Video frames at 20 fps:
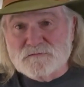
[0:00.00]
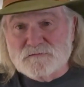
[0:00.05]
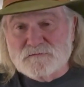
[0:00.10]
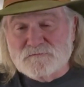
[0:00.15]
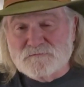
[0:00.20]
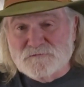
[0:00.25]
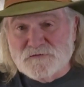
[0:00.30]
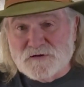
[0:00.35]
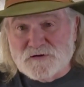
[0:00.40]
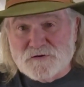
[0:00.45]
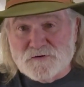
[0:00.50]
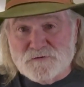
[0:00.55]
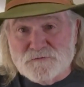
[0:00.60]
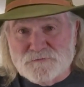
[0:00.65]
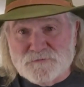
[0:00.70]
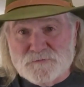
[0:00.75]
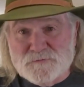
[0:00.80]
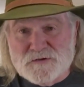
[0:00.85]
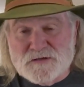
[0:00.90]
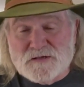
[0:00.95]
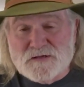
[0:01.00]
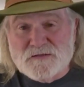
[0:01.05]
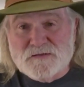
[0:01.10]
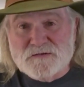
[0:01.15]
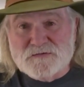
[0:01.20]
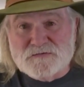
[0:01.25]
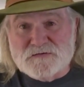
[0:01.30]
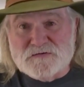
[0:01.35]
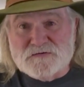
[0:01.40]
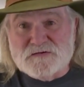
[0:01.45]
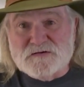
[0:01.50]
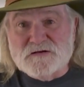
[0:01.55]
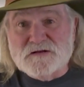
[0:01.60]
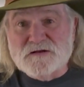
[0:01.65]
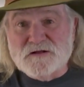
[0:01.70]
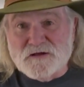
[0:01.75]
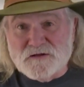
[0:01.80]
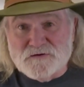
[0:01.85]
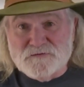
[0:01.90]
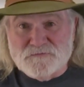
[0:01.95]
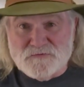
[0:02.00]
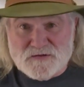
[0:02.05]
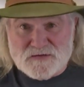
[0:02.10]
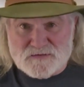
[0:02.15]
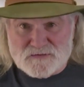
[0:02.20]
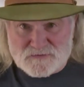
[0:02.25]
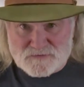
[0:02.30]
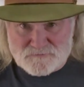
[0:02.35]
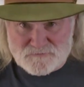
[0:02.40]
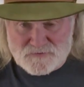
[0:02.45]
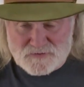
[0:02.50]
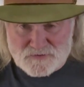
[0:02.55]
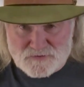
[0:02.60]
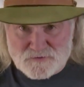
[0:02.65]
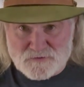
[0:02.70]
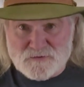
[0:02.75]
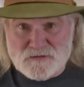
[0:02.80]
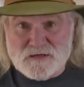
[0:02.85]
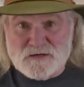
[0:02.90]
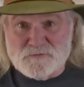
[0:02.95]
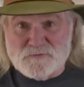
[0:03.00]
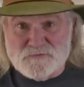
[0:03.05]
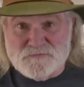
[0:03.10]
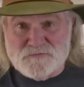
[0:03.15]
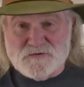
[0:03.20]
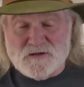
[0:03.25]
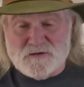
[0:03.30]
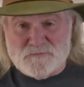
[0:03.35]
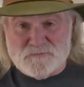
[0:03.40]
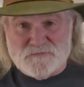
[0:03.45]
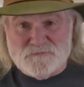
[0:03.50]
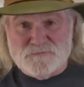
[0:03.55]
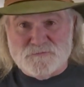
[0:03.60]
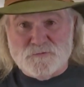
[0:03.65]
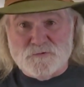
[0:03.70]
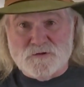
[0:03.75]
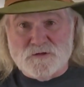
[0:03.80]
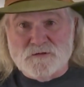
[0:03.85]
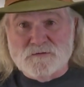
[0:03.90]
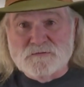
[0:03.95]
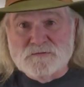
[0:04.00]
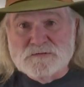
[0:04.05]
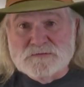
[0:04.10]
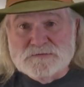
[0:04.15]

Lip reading: video for me. This isn't an unveiling video like we've done before.